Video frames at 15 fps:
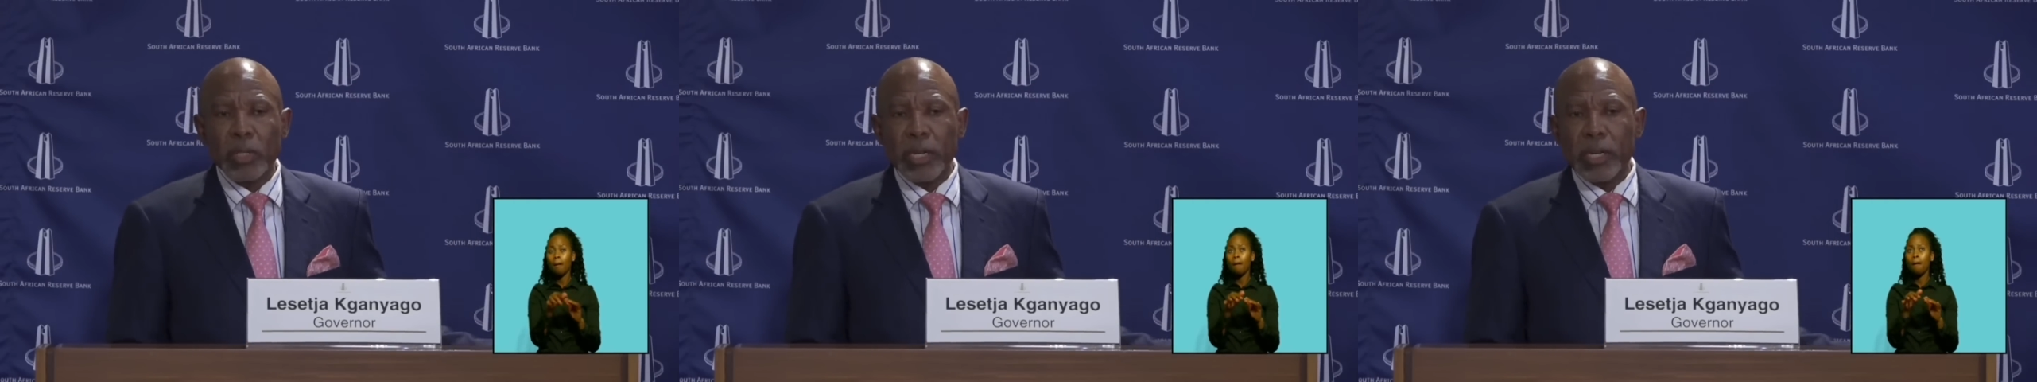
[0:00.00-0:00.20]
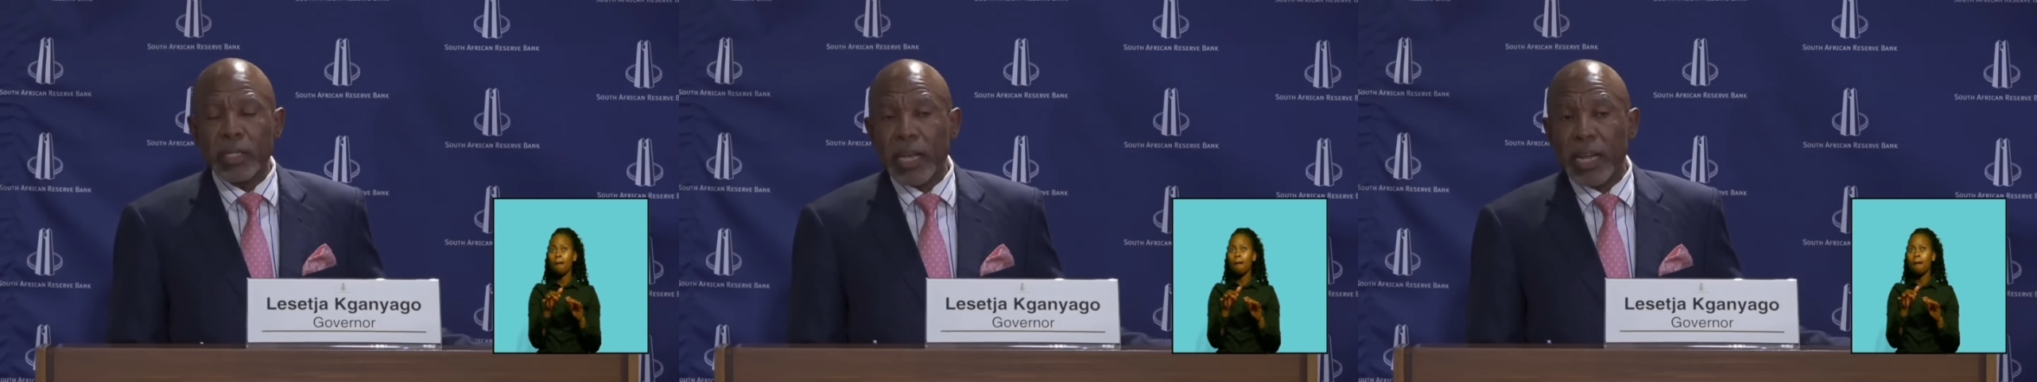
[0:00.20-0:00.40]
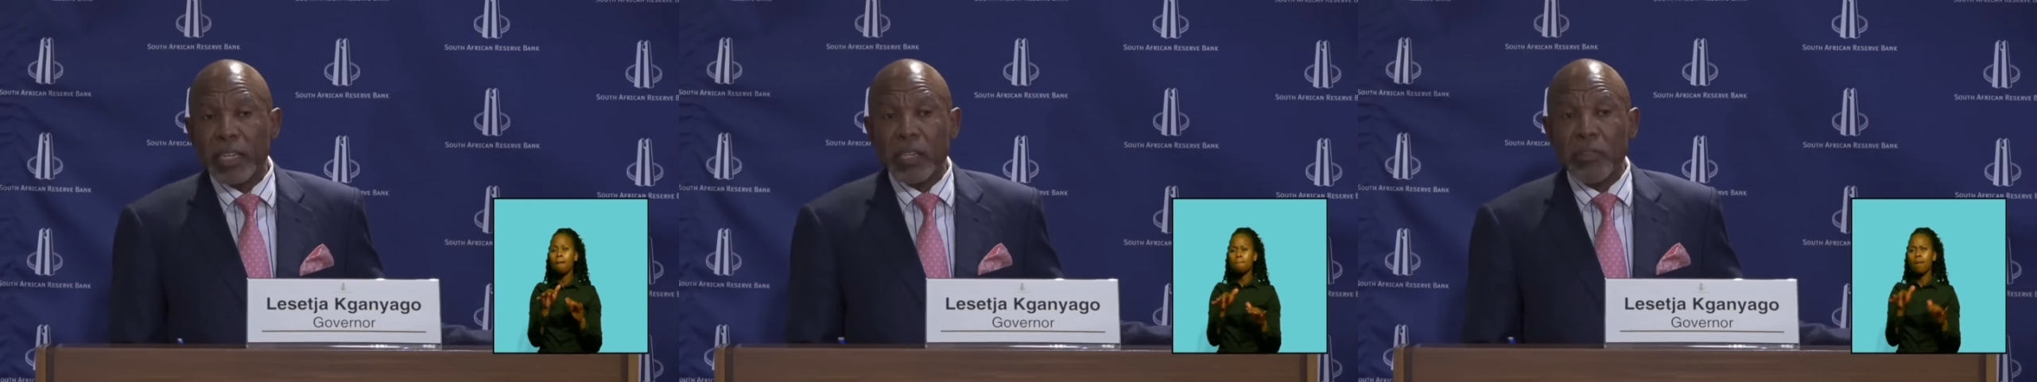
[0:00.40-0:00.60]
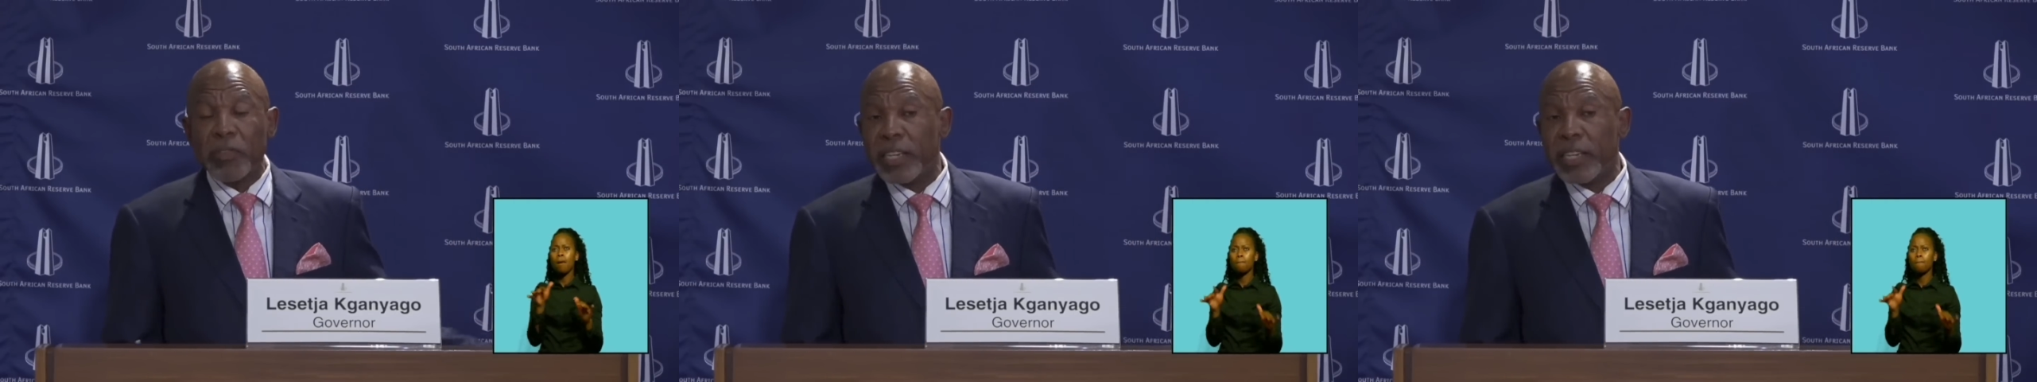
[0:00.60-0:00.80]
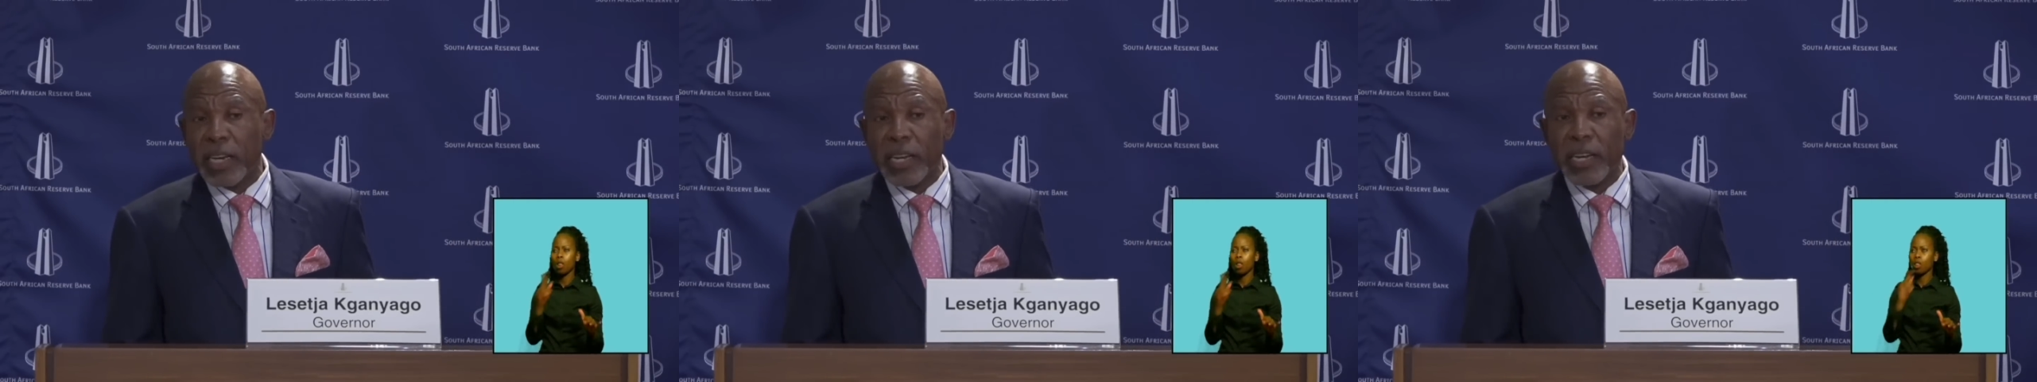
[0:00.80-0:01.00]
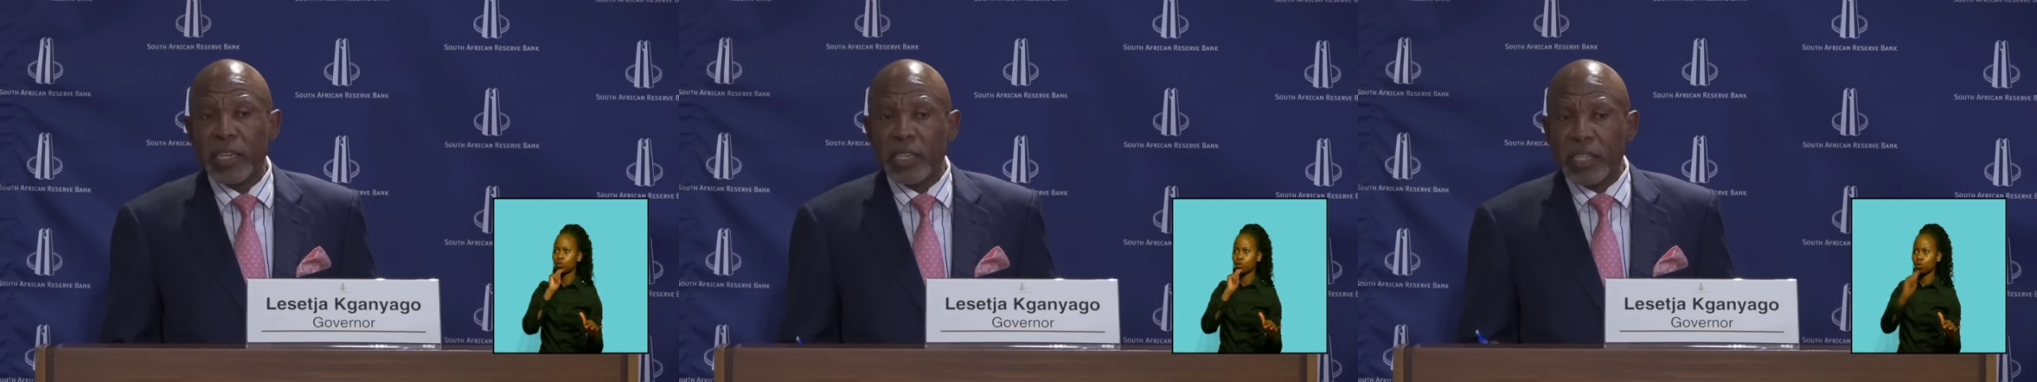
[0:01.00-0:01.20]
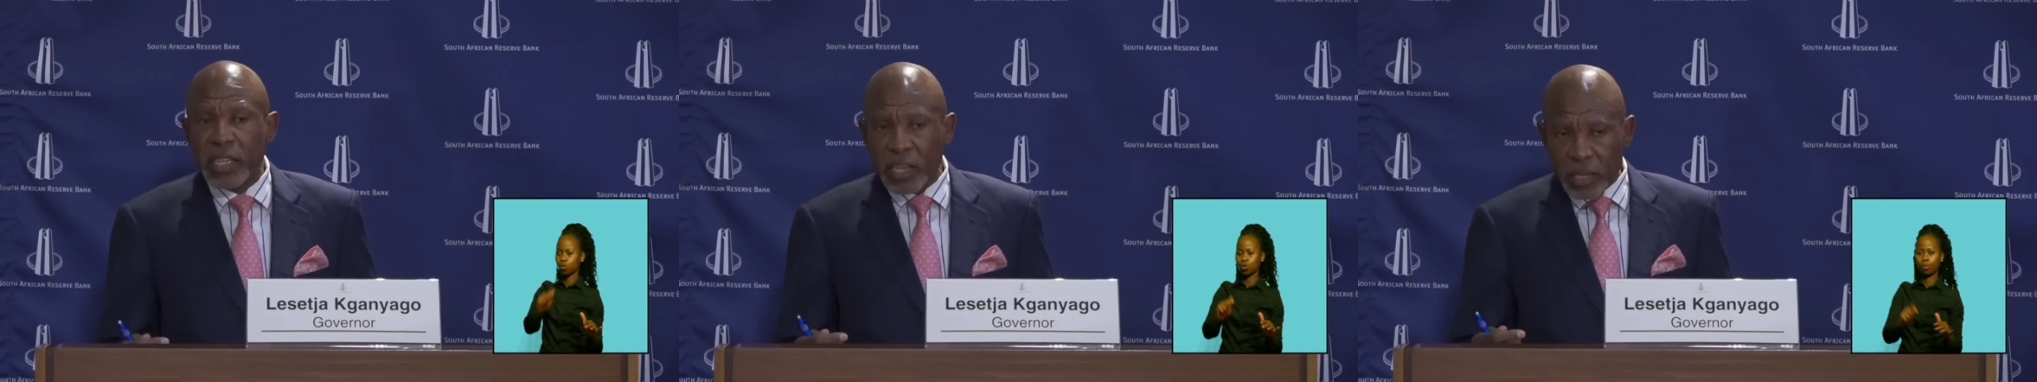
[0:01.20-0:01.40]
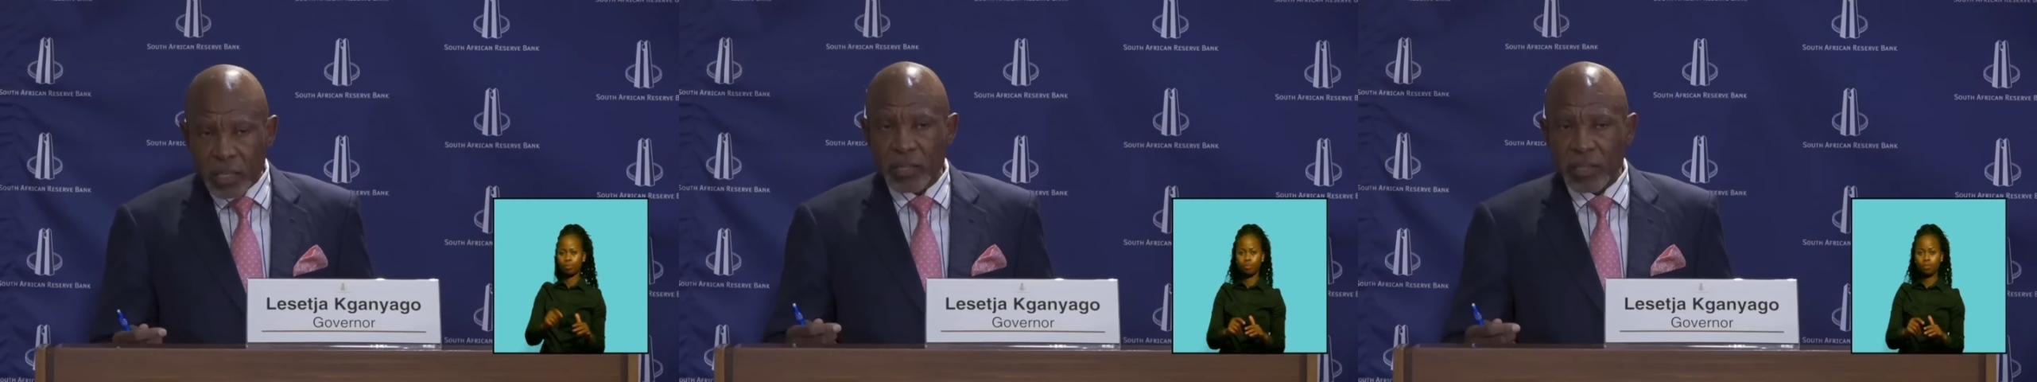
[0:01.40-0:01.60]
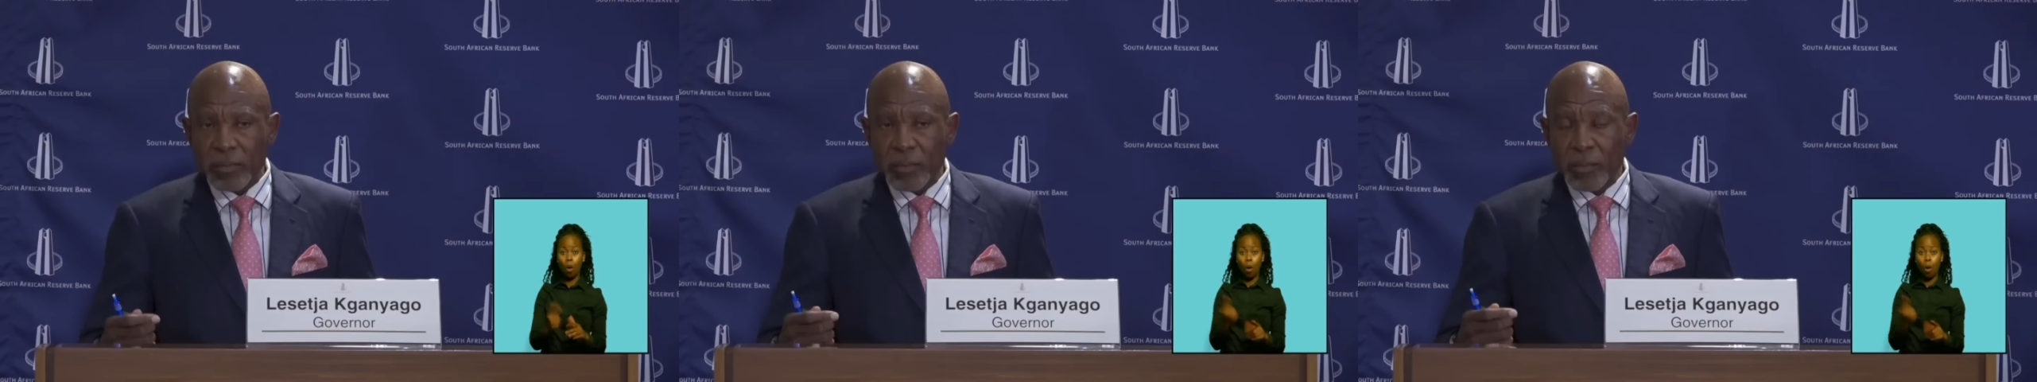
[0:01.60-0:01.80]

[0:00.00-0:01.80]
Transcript: recent inflation reading is,